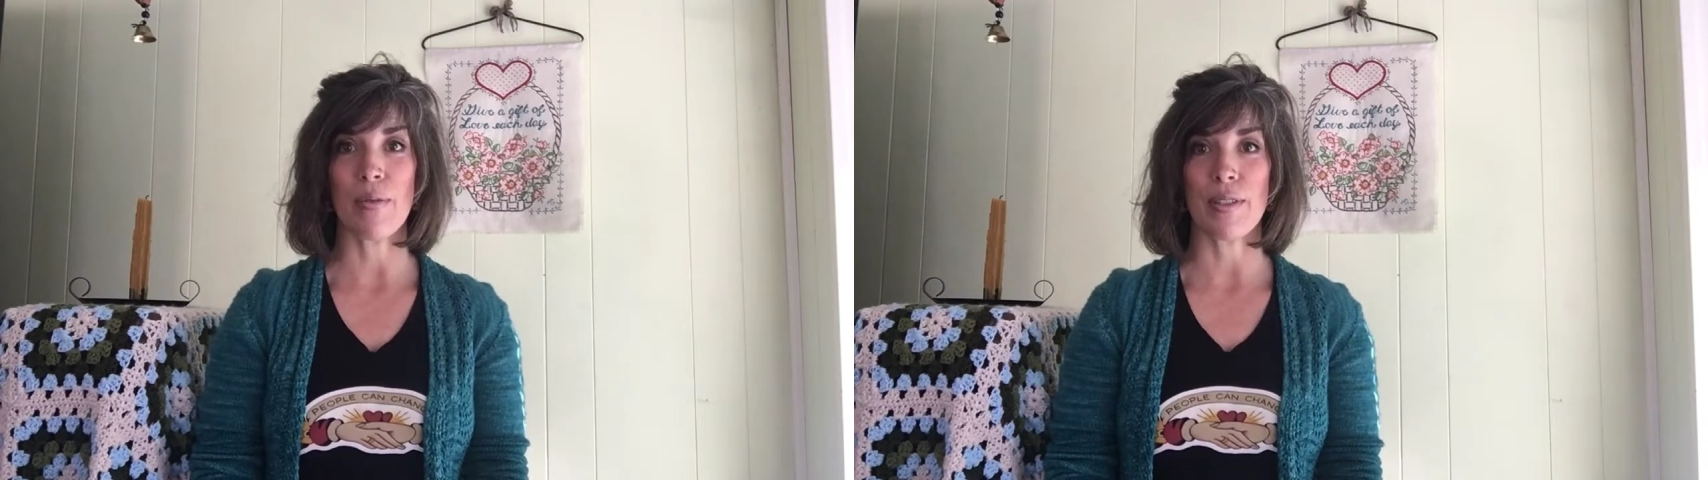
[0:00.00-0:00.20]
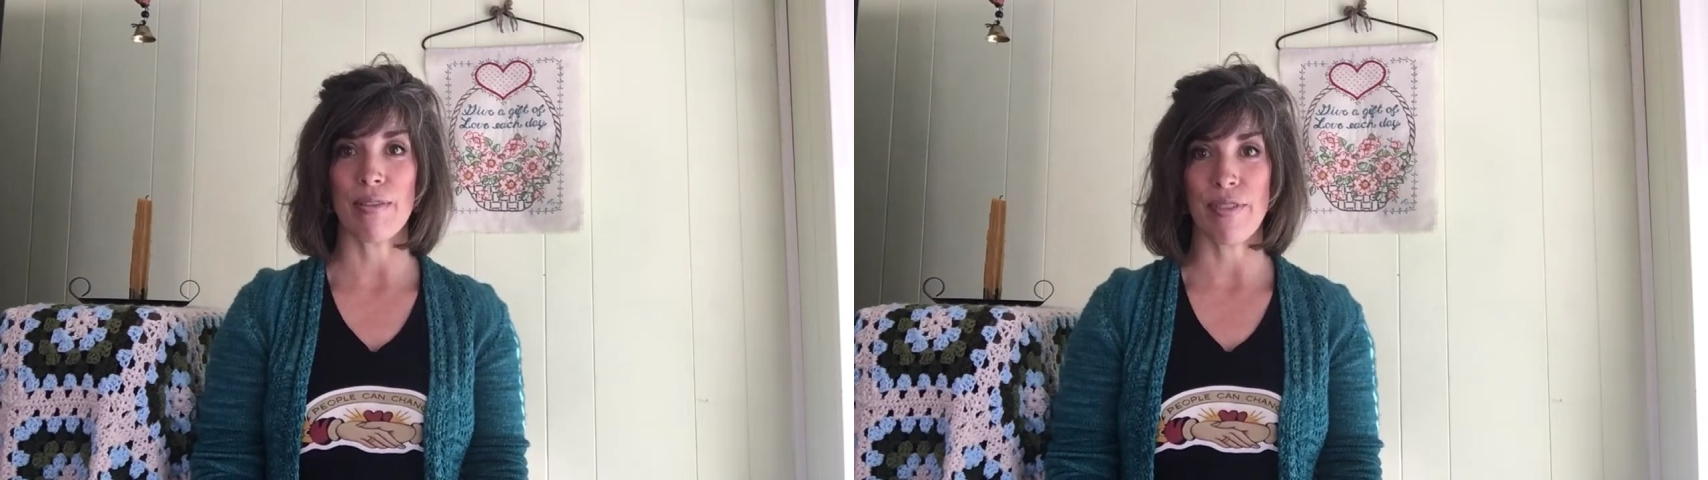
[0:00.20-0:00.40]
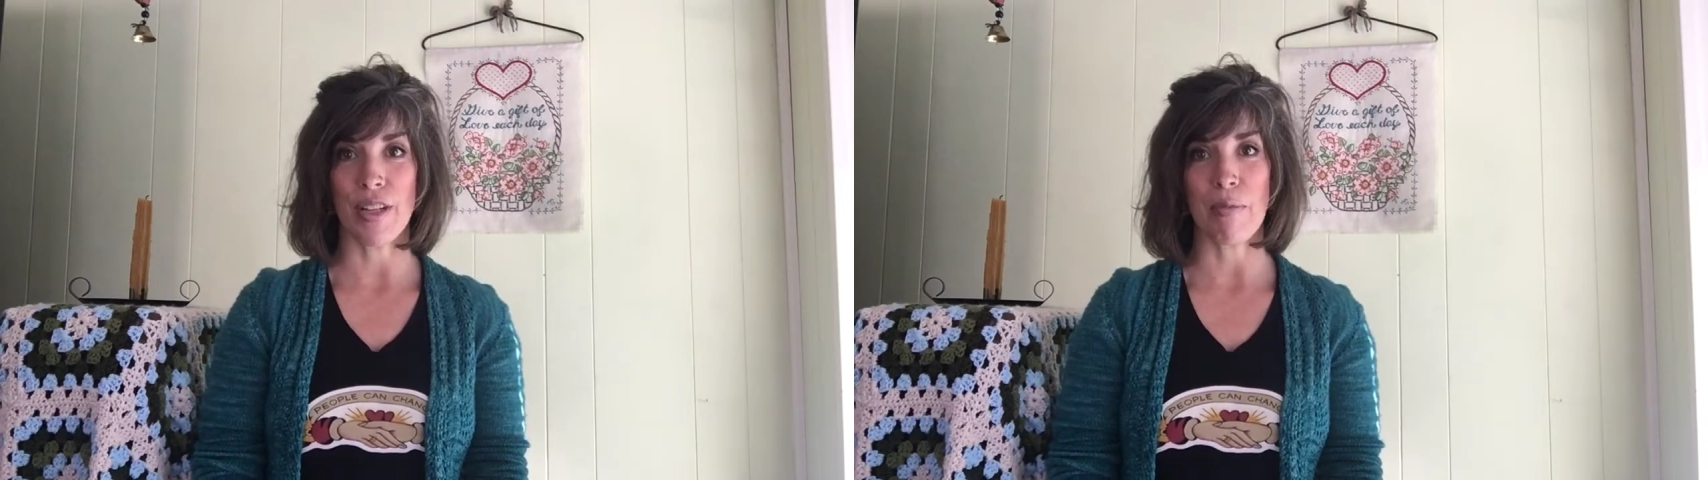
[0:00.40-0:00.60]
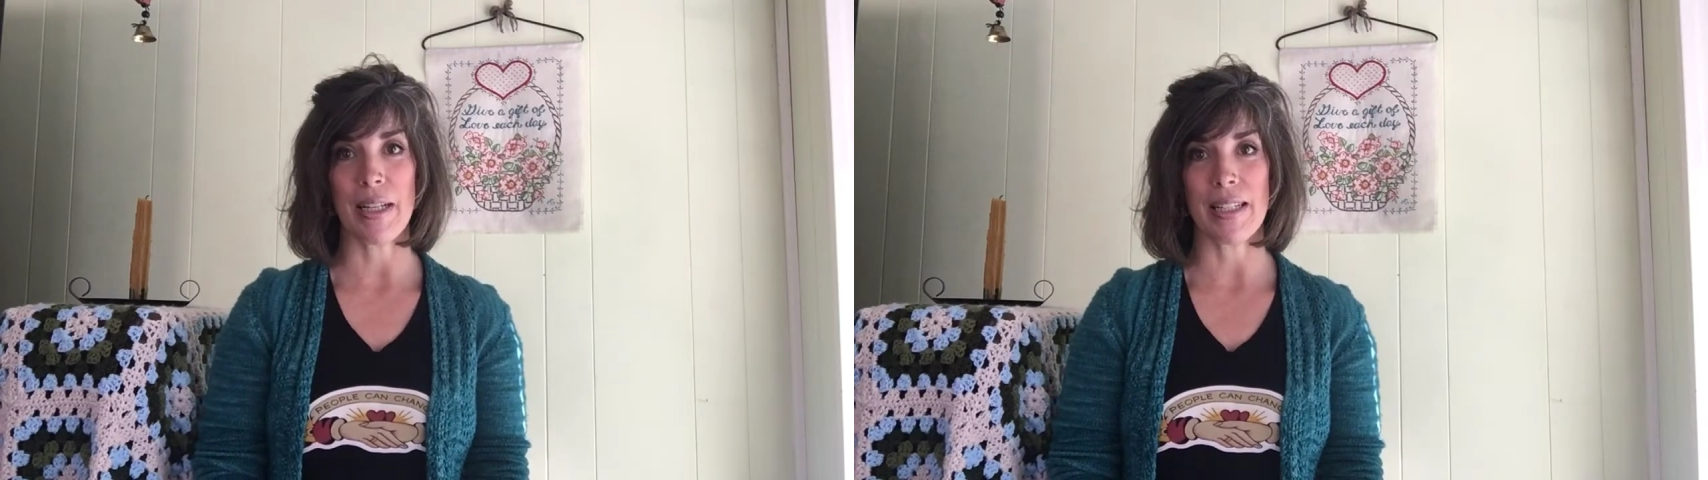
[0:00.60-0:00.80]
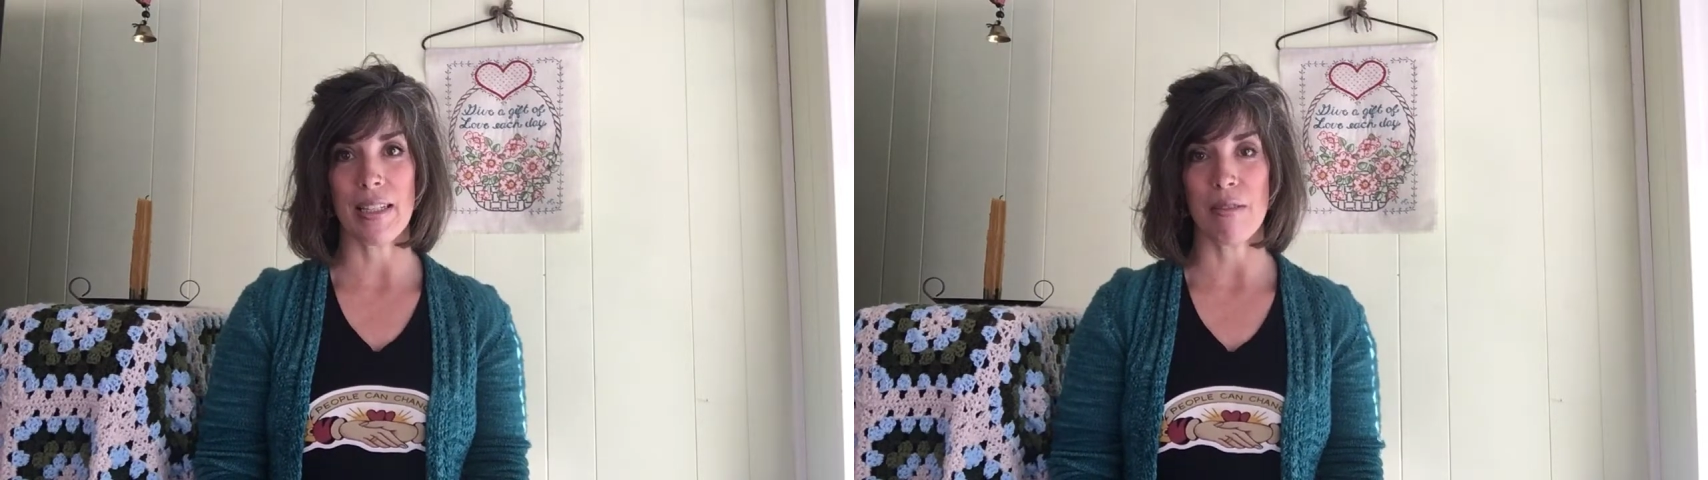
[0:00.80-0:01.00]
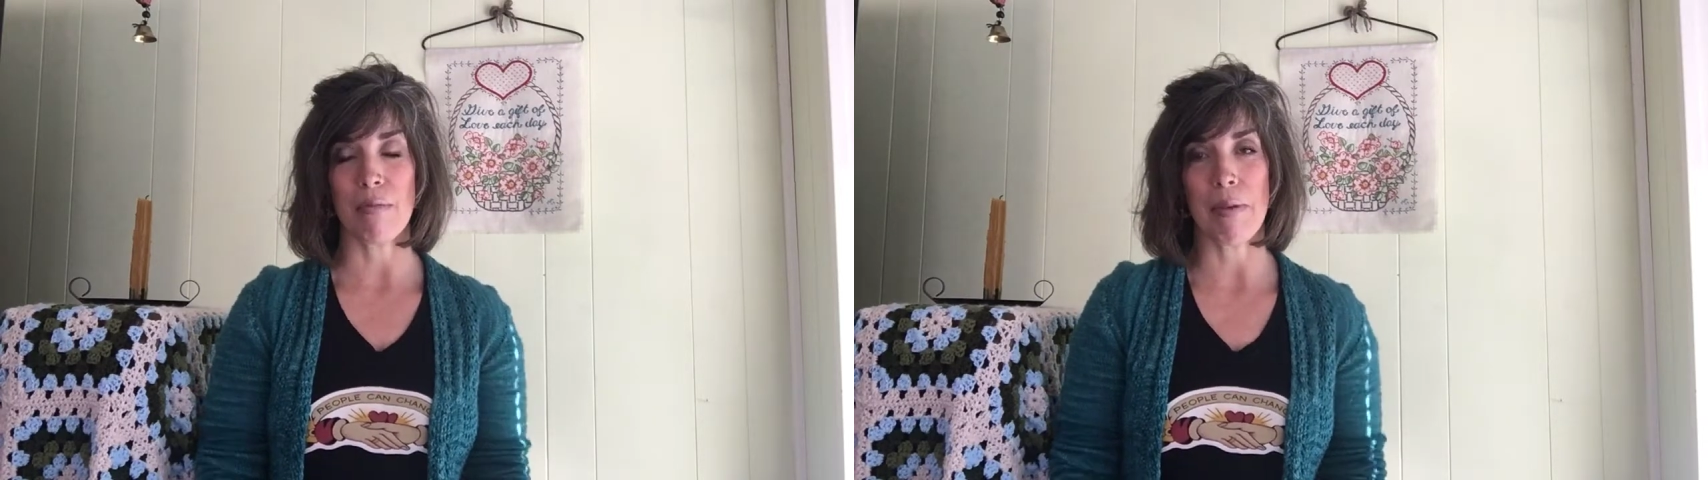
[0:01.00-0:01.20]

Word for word: it was a very big deal.